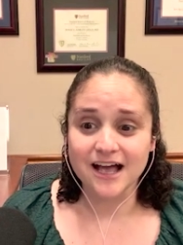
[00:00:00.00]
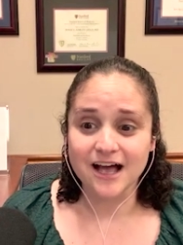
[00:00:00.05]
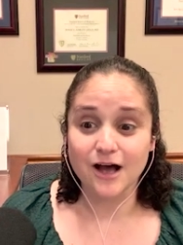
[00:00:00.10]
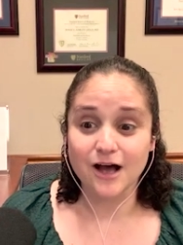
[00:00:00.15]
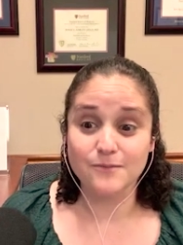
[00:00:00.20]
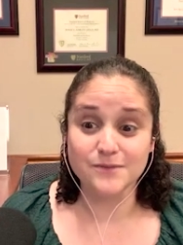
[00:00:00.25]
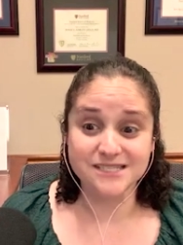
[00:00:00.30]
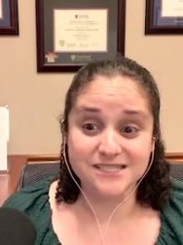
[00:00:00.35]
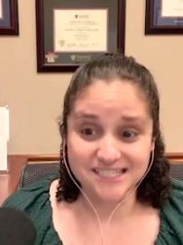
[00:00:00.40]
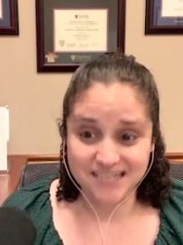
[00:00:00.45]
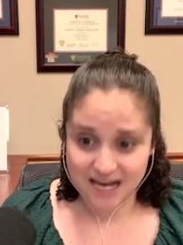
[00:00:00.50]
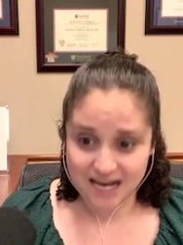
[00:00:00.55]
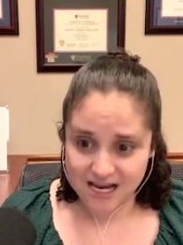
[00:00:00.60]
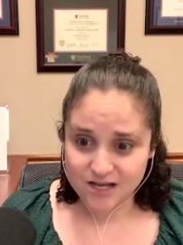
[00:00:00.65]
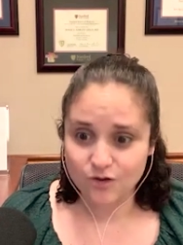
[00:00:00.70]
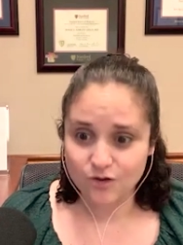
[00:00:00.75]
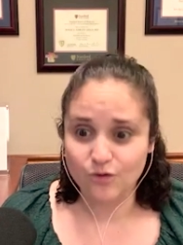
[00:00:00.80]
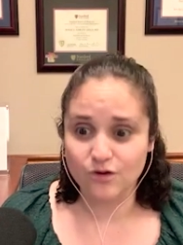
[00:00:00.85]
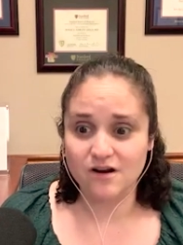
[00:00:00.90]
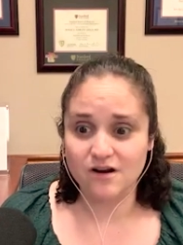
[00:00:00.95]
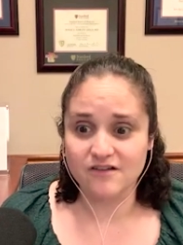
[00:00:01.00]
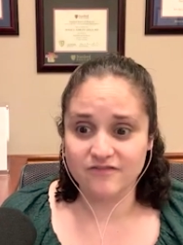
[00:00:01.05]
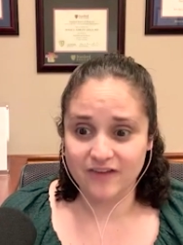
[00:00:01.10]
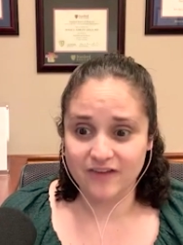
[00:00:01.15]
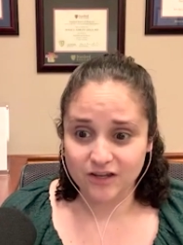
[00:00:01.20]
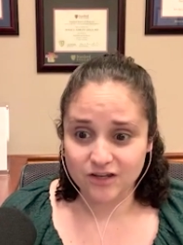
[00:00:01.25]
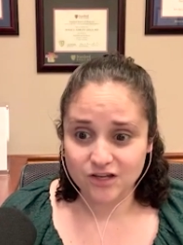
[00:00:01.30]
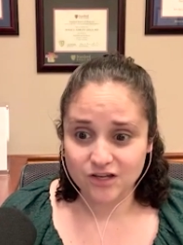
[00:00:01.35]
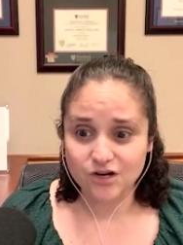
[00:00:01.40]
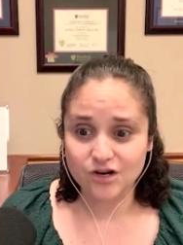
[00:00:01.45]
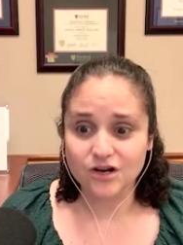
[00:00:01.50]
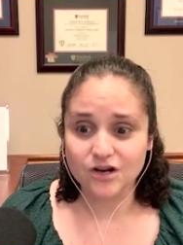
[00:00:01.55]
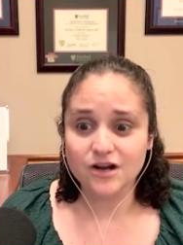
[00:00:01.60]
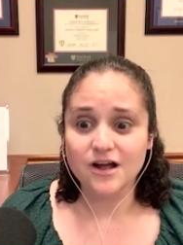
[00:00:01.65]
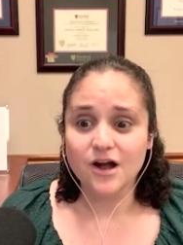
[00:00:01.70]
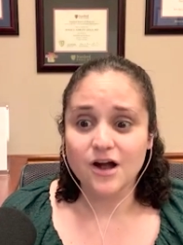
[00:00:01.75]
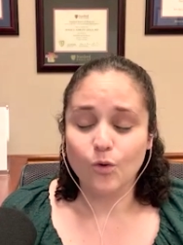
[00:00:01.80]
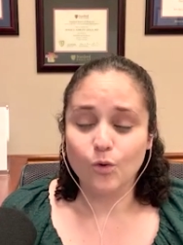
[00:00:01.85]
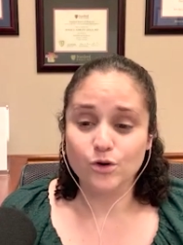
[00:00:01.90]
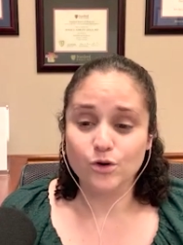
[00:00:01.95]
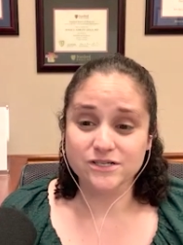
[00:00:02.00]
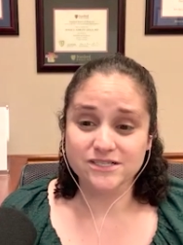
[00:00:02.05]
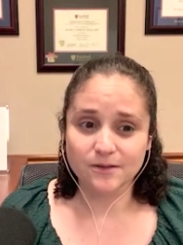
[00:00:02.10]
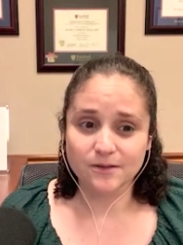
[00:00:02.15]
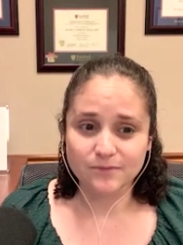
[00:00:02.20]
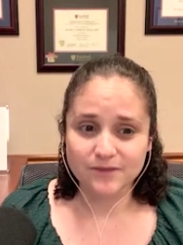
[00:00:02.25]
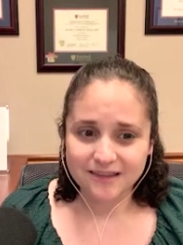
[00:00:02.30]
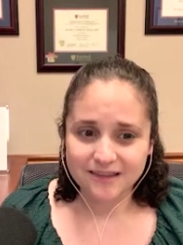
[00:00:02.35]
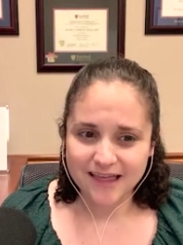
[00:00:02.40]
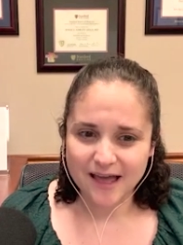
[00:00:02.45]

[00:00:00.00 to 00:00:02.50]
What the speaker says: a mistake or a failure or something